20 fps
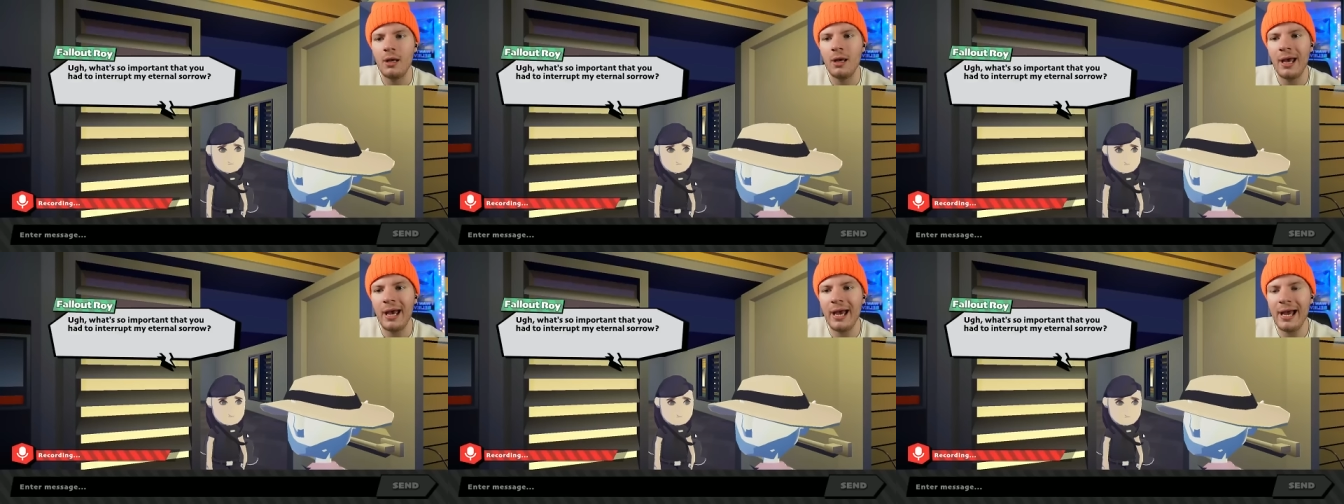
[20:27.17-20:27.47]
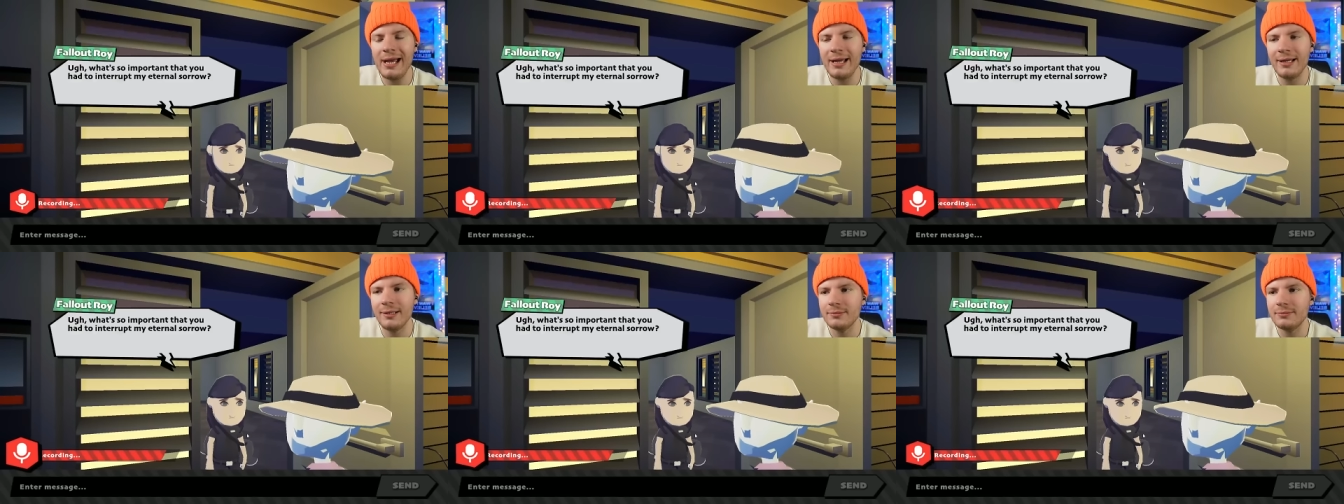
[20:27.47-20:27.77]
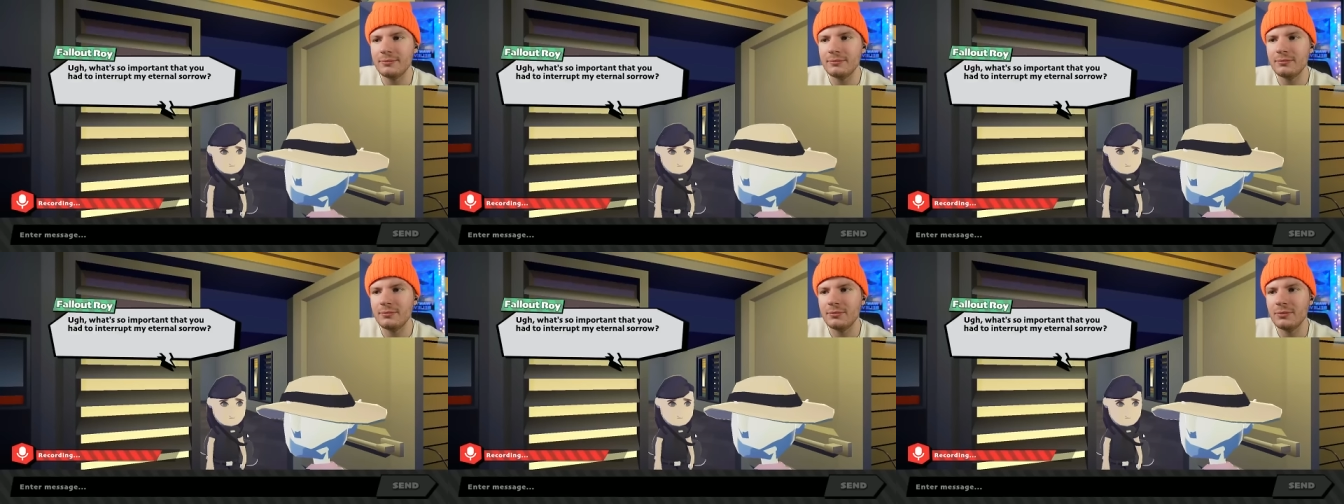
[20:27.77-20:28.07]
Hey,
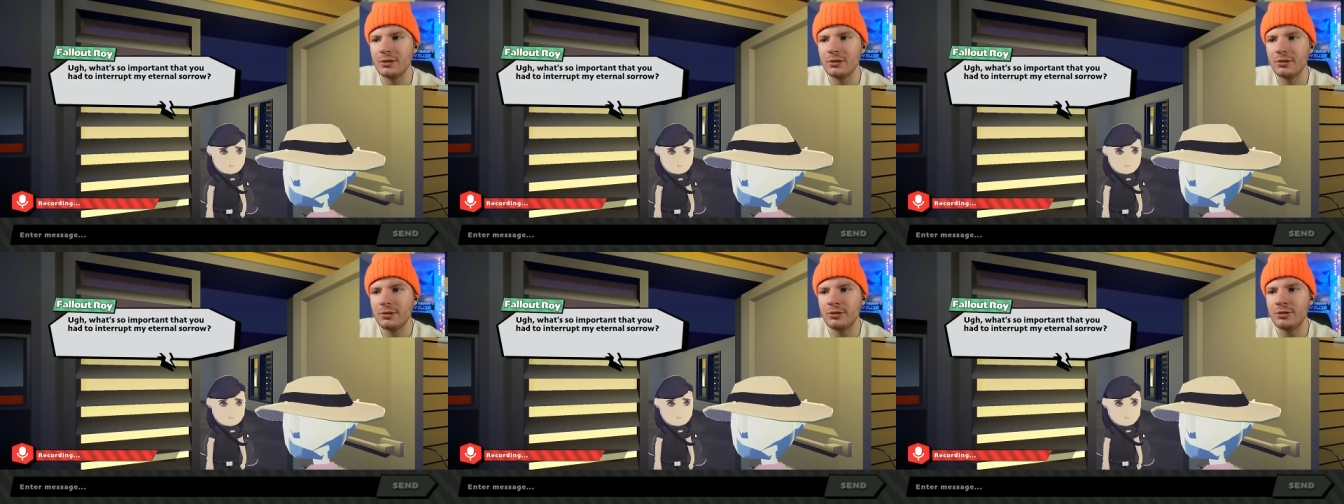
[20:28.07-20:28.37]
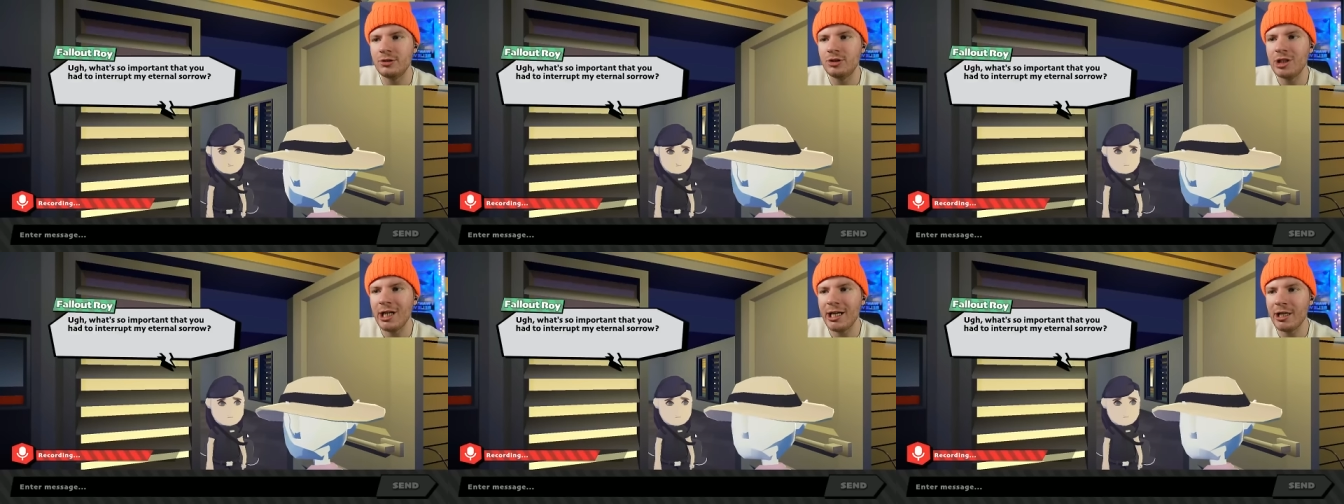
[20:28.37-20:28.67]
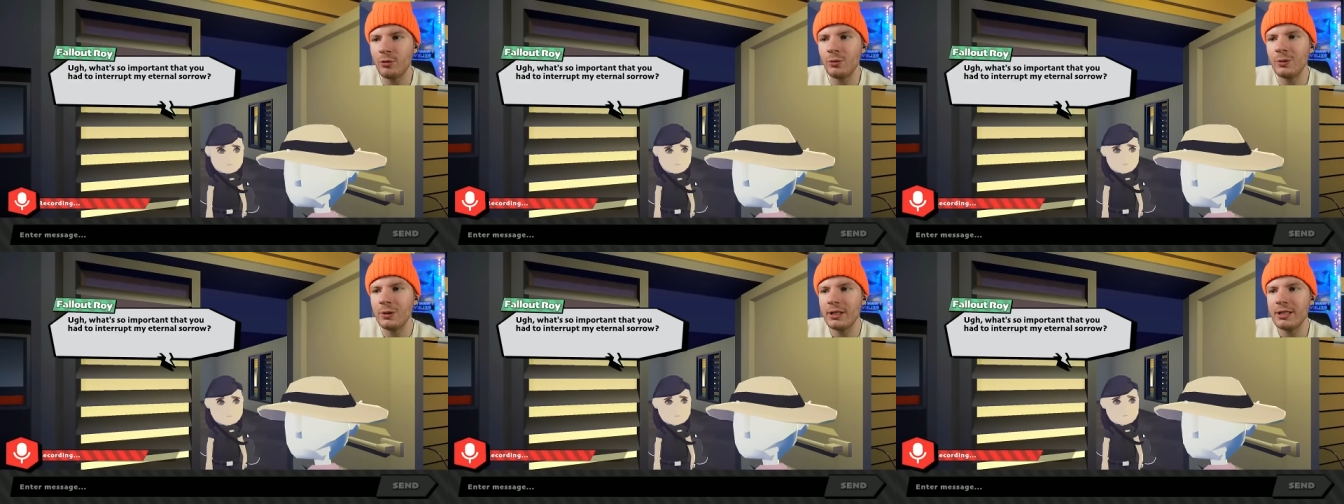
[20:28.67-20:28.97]

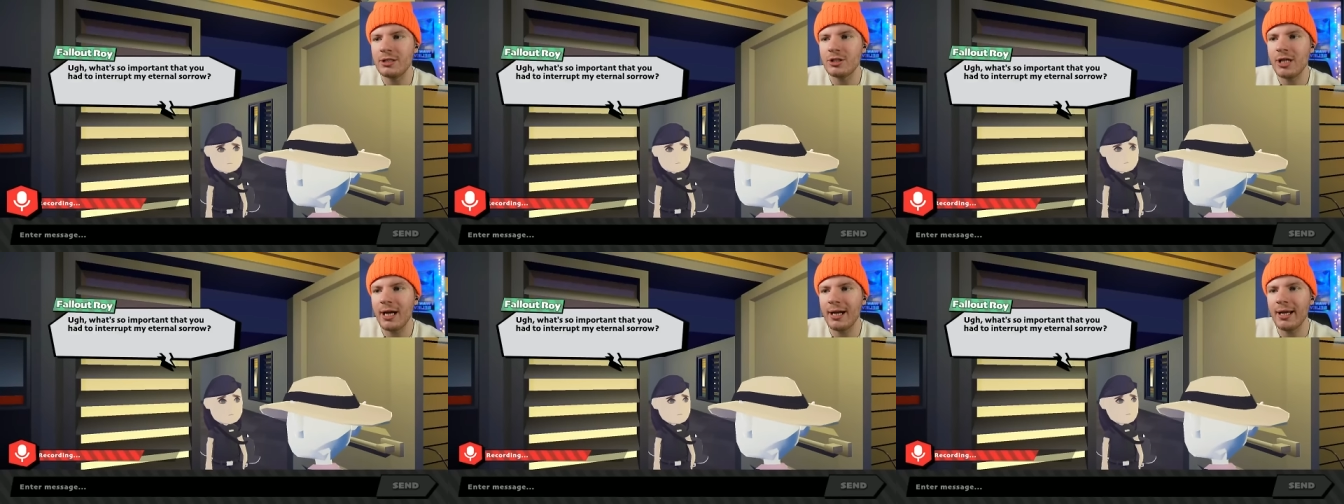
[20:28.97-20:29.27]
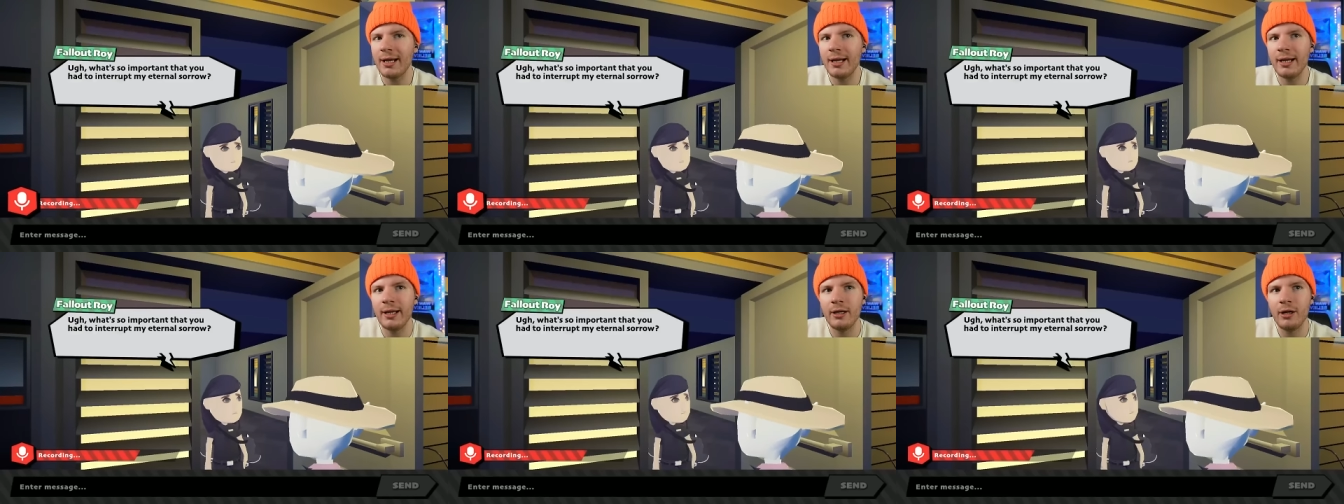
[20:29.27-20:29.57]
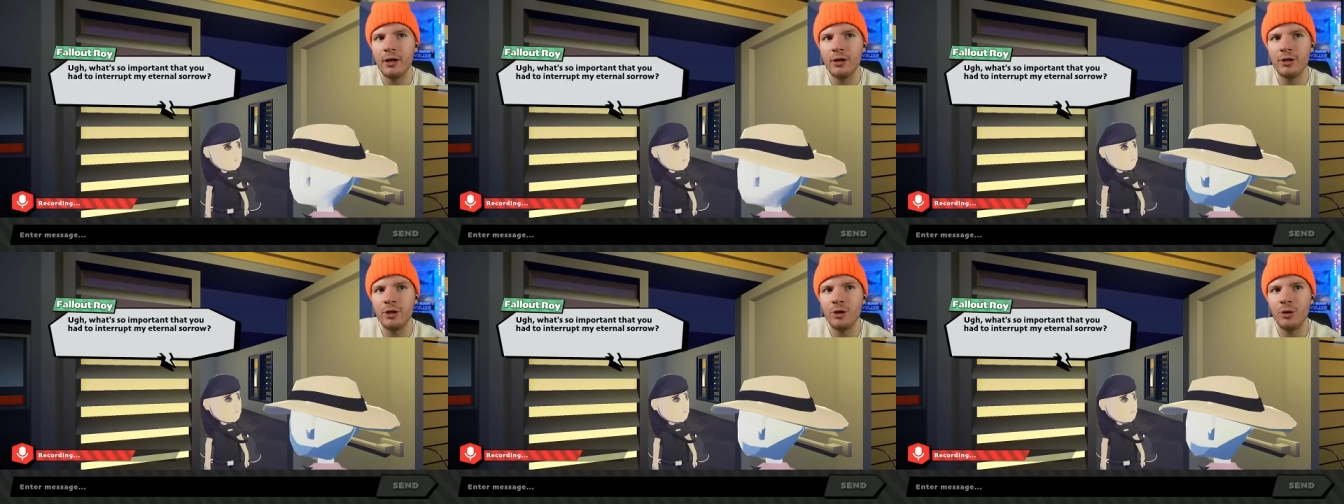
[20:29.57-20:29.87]
genuinely checking in
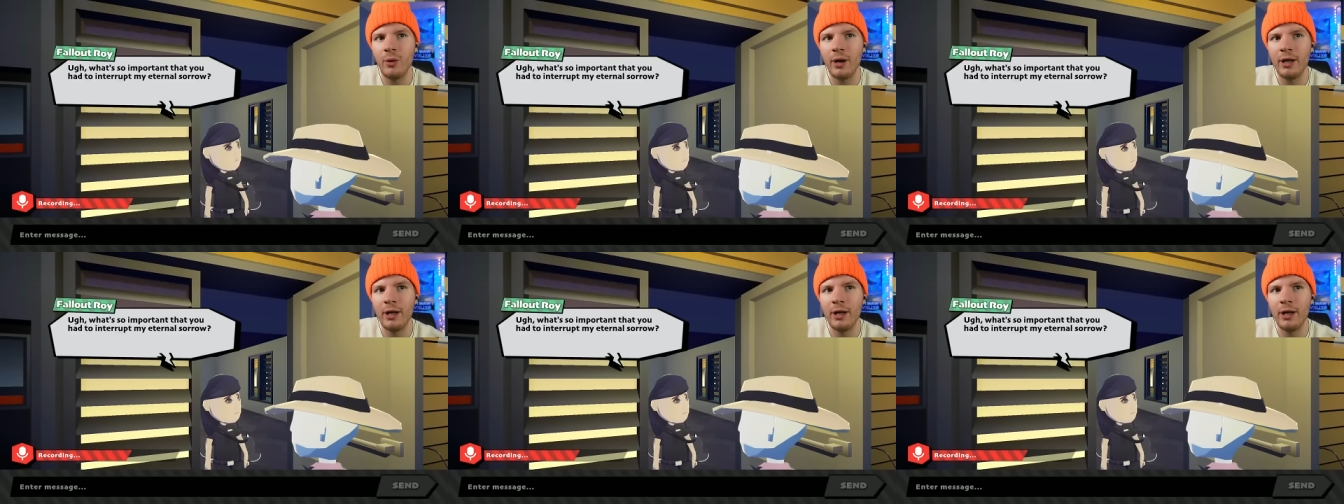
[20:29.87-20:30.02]
on you.